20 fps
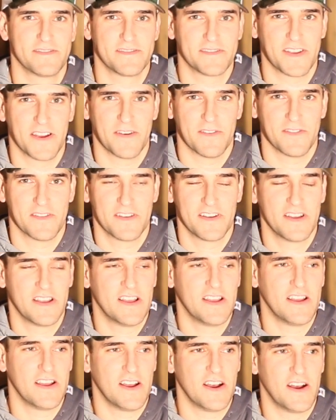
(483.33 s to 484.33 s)
So,
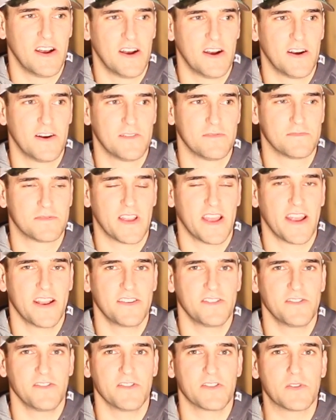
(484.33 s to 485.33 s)
to
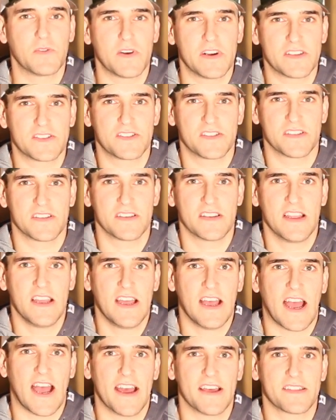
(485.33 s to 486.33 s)
answer your question,
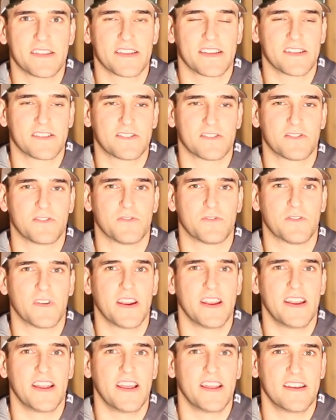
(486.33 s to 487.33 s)
I think it's a
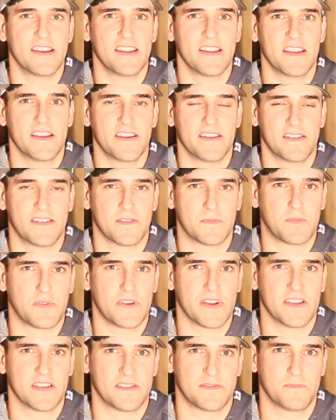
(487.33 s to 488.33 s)
great idea to
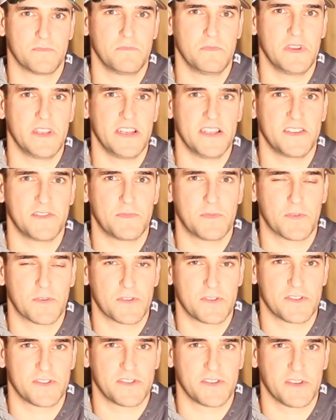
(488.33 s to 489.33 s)
play as many
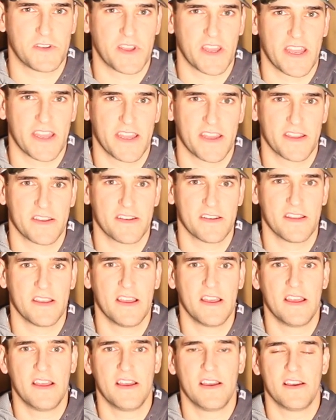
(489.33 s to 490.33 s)
sports as you can,
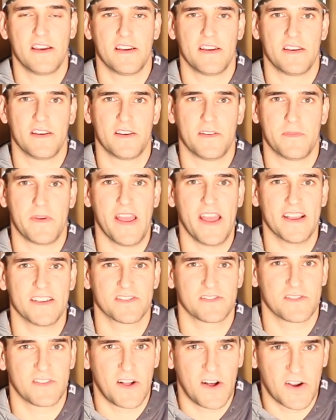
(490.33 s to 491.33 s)

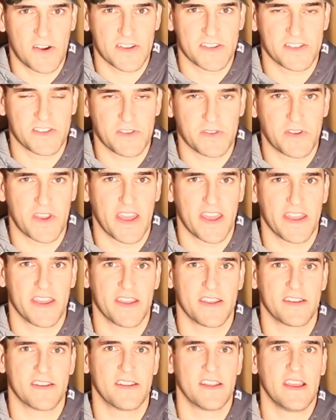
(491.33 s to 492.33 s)
as long as you
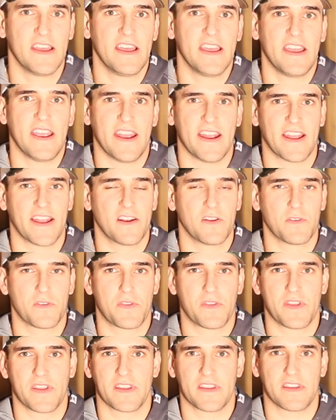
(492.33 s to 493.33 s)
can, and I don't
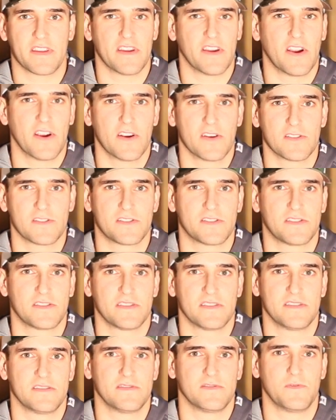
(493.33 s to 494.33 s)
think it hurts
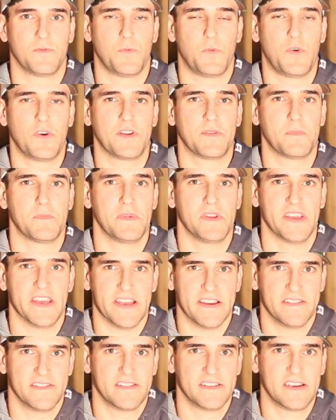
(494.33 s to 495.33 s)
one
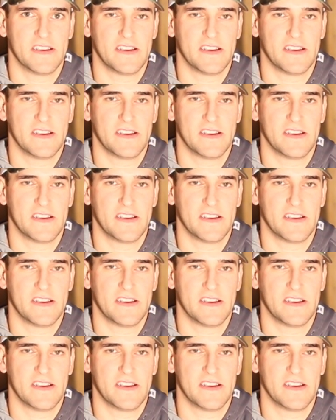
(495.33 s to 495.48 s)
bit.